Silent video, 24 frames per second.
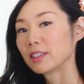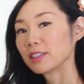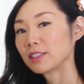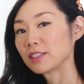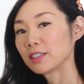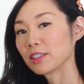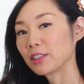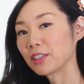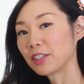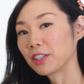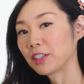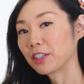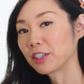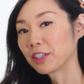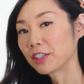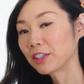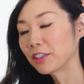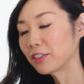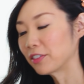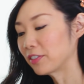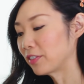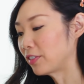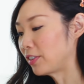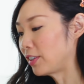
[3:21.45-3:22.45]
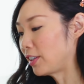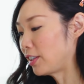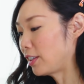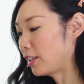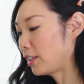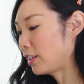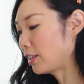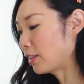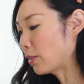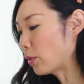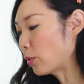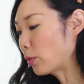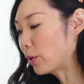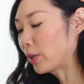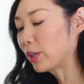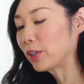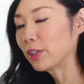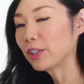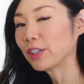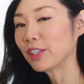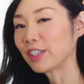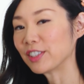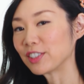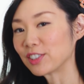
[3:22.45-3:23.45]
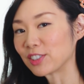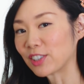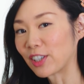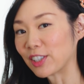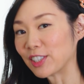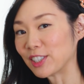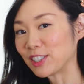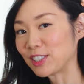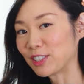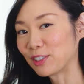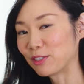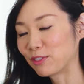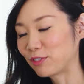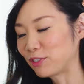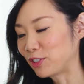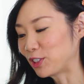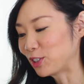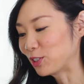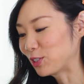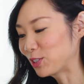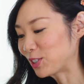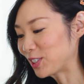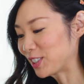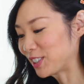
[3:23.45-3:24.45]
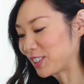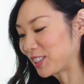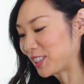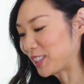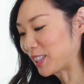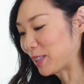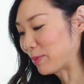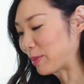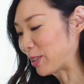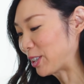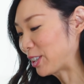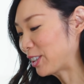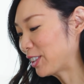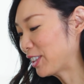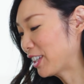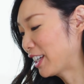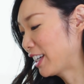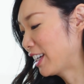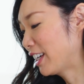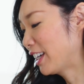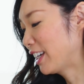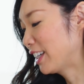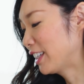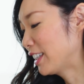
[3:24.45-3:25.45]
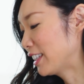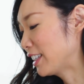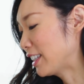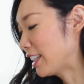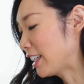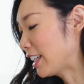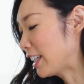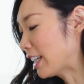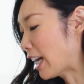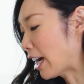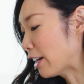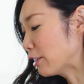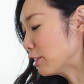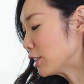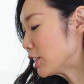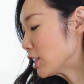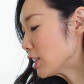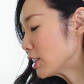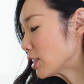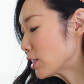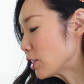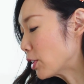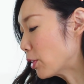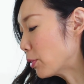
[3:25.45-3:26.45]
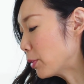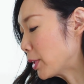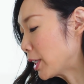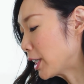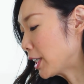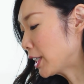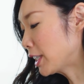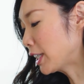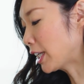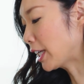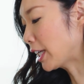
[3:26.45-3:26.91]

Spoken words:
So here the oil is started to infuse and simmer. And I would just go in